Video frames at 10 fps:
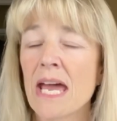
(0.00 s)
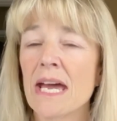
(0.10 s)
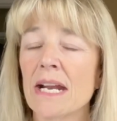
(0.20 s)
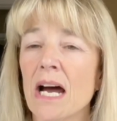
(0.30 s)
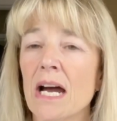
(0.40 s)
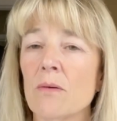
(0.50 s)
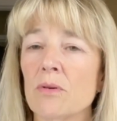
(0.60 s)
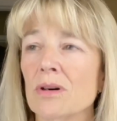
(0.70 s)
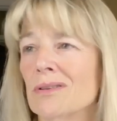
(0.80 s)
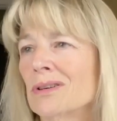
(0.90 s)
And I
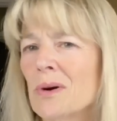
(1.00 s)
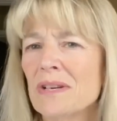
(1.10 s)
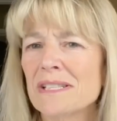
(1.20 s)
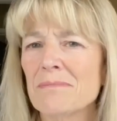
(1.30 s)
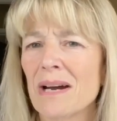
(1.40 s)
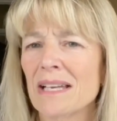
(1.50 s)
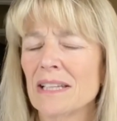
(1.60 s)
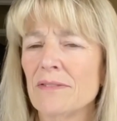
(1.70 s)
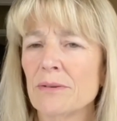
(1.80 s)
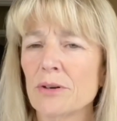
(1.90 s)
will go into my
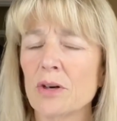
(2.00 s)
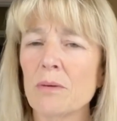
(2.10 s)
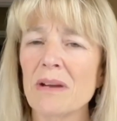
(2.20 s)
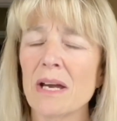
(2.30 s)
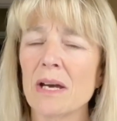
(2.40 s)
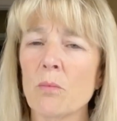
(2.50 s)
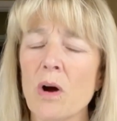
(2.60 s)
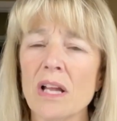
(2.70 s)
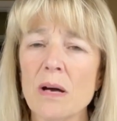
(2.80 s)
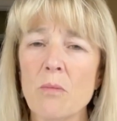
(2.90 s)
living room, and
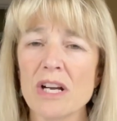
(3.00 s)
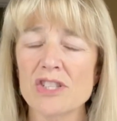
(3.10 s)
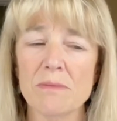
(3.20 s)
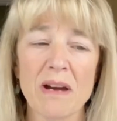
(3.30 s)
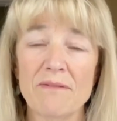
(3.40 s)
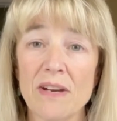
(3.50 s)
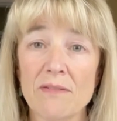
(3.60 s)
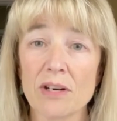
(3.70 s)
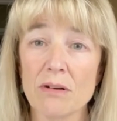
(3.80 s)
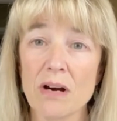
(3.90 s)
while I'm watching my
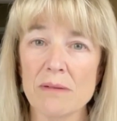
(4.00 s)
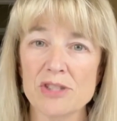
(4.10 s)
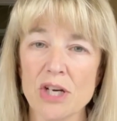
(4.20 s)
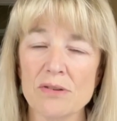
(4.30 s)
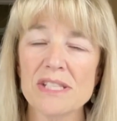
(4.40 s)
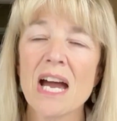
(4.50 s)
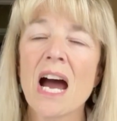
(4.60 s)
favorite crime shows,